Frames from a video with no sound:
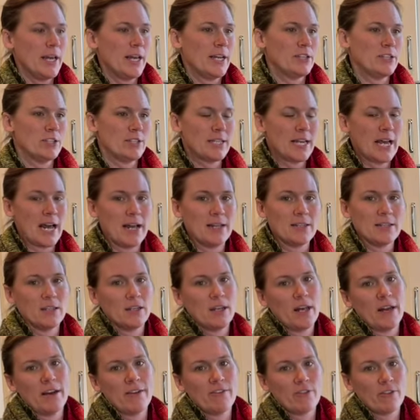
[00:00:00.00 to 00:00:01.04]
It just adds a
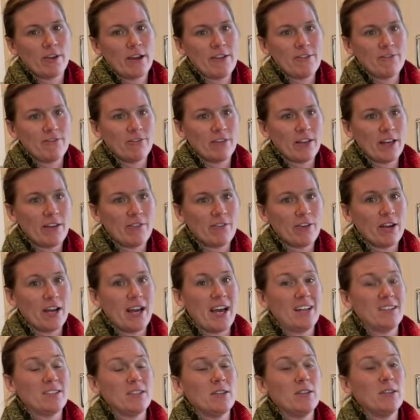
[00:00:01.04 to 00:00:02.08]
lot of great flavor,
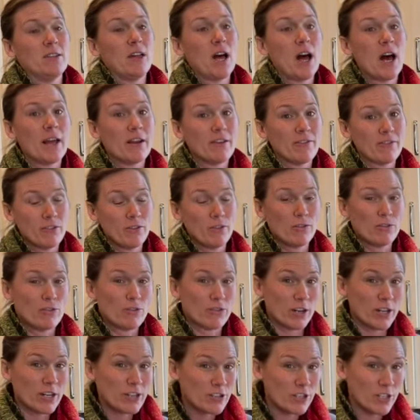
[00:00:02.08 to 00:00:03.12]
adds a lot of
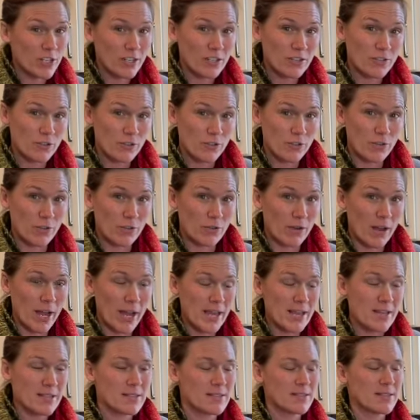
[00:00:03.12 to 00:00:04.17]
nutrition to the
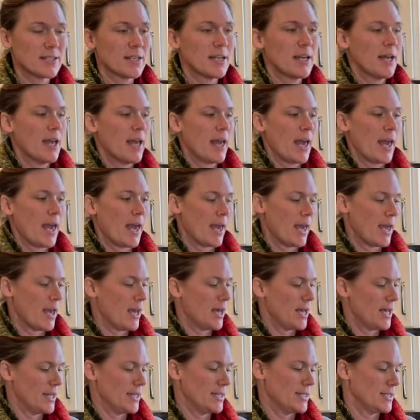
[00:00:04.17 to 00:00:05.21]
rice,
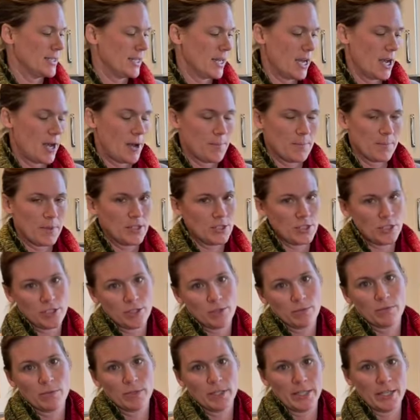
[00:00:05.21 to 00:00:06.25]
and it's just
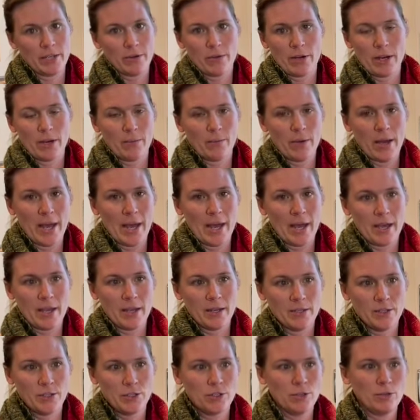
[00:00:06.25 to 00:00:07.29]
a really great way
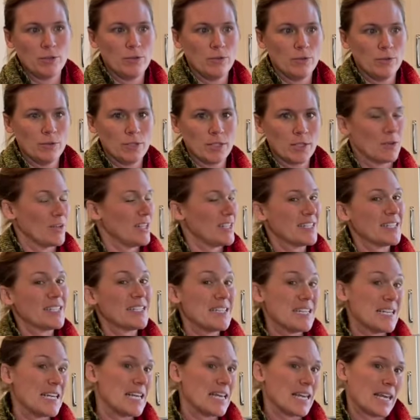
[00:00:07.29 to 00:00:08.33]
to sort of
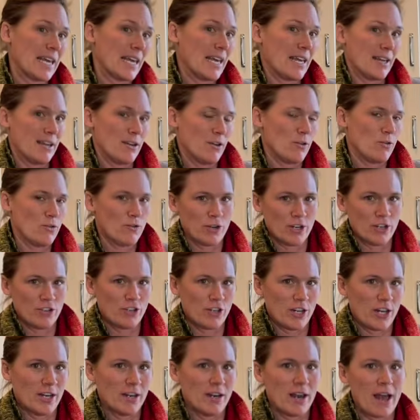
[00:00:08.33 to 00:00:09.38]
sneak in
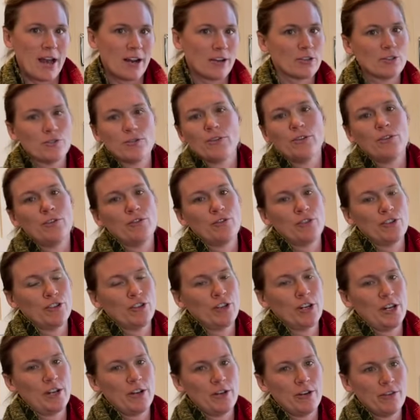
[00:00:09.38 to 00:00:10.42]
nutrition, extra
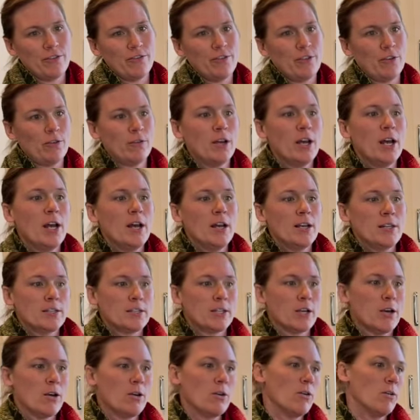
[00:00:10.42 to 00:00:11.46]
nutrition into your food.
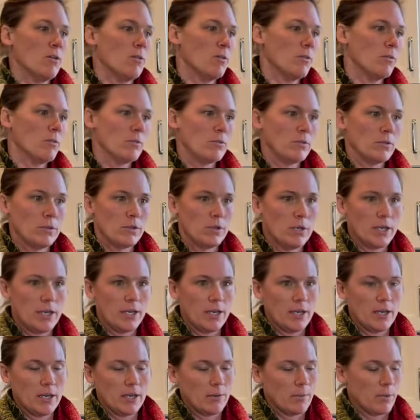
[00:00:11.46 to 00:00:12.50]
So
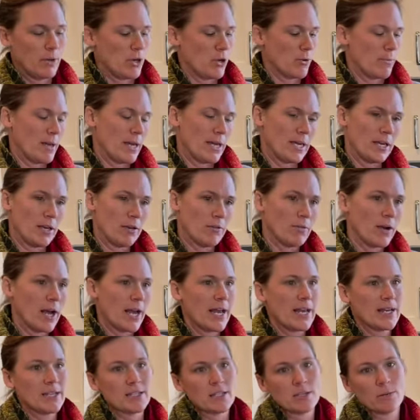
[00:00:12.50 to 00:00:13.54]
when you're making
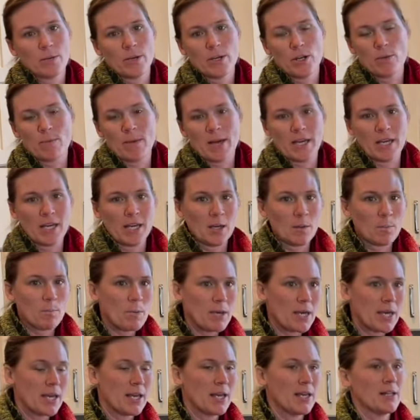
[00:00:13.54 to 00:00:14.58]
rice, when you're making
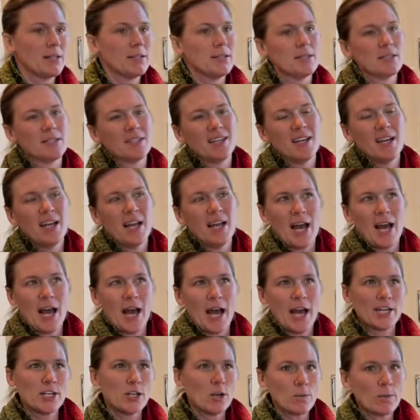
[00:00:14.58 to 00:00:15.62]
beans,
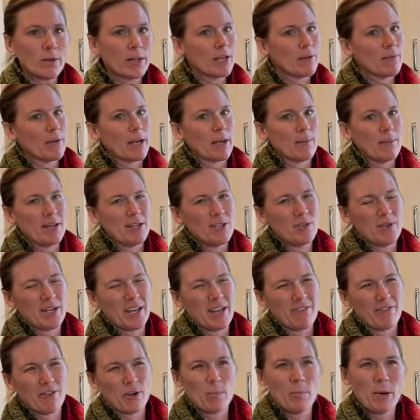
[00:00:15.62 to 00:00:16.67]
I don't really recommend doing
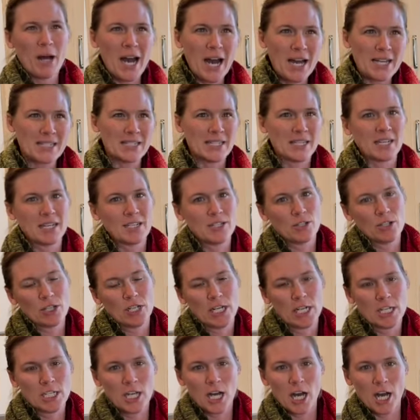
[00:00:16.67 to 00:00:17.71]
it for pasta because you're
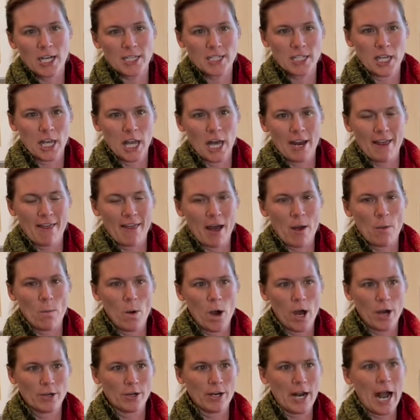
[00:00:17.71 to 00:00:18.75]
gonna toss a lot of that
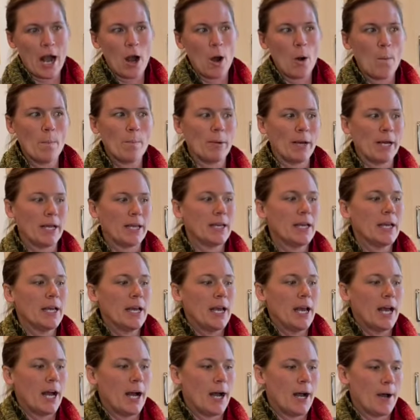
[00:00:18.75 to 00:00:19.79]
water out, but
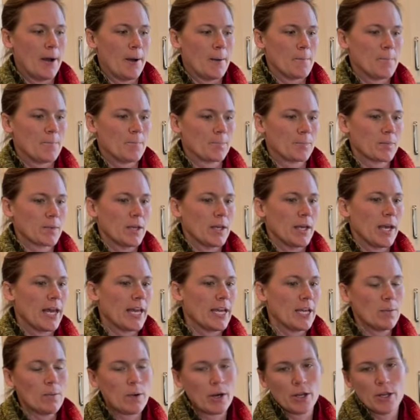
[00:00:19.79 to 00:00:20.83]

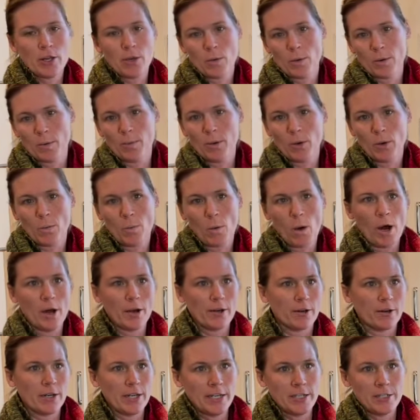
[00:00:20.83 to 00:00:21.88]
anywhere that you would put
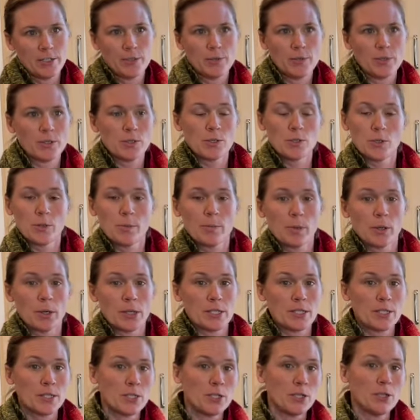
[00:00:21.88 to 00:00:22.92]
water into a soup or a
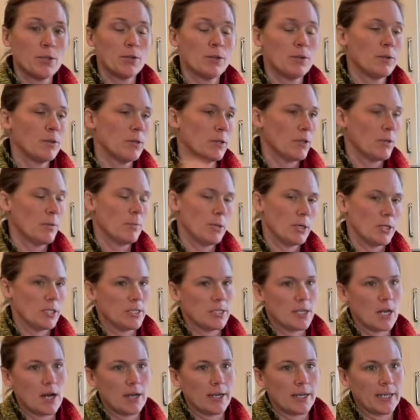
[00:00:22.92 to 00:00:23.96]
stew, put
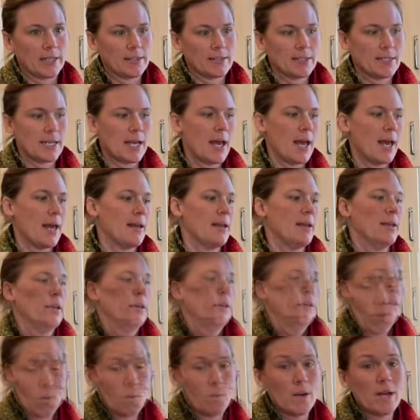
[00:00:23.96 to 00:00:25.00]
stock instead.
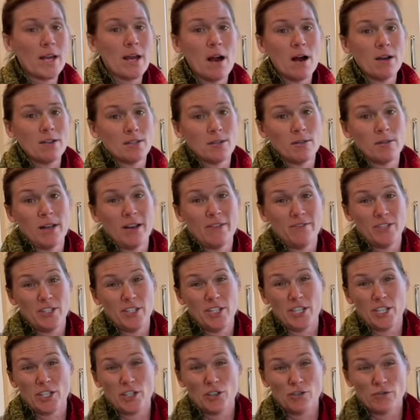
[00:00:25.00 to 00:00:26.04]
We also love to
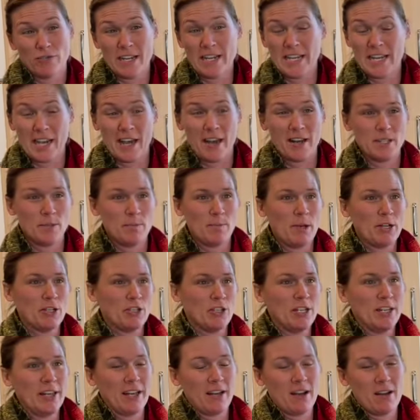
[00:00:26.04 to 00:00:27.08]
just drink it,
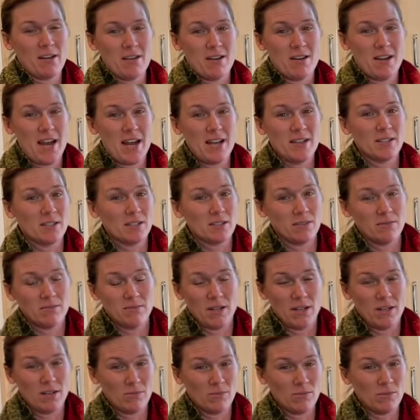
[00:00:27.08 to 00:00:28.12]
especially like on
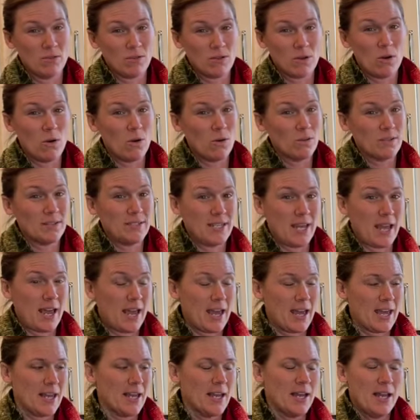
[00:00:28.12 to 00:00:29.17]
a real cold
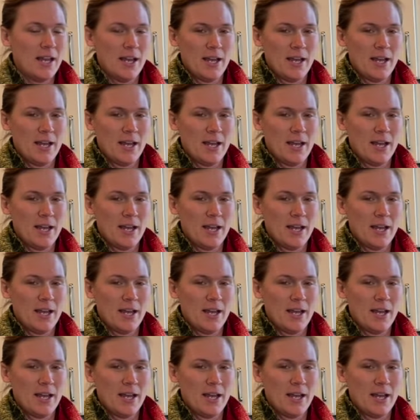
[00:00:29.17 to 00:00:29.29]
day.